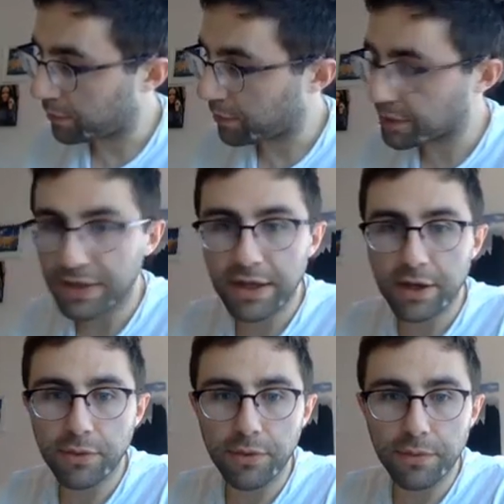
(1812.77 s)
got to
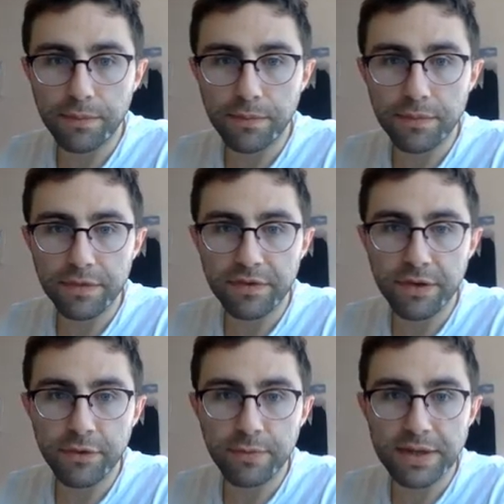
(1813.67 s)
equal
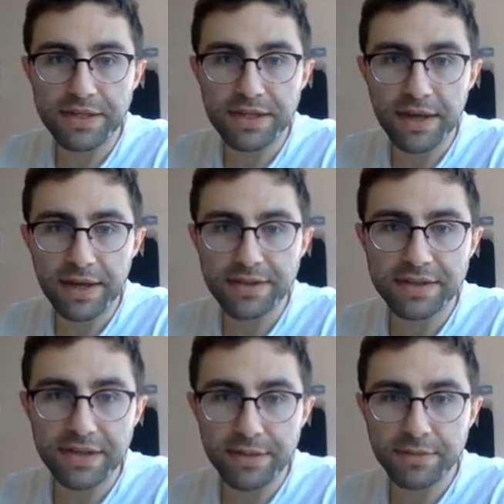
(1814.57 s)
du by dx
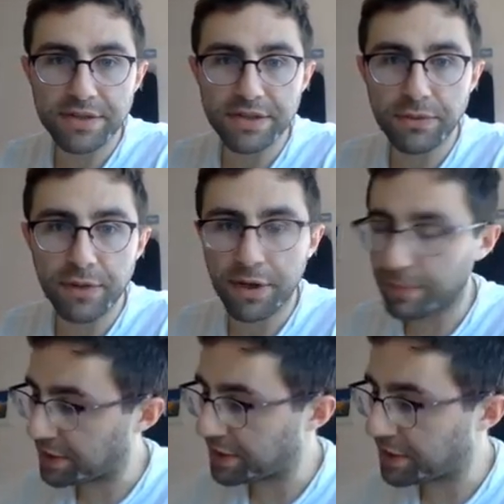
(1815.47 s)
times dy
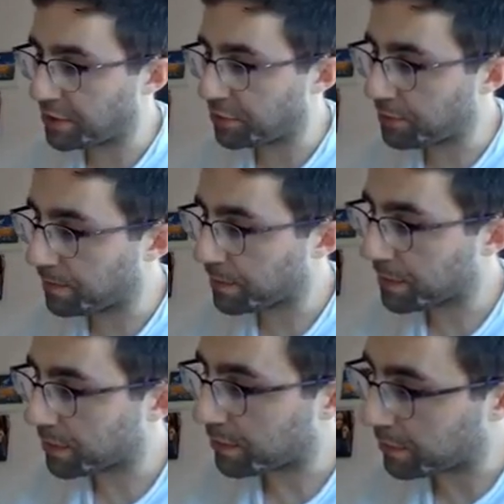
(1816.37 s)
by du.
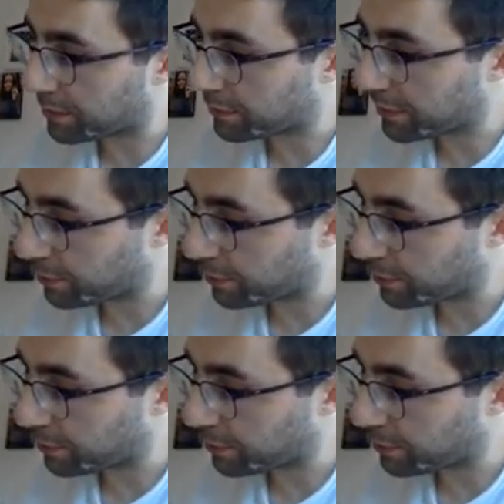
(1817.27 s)
Well, du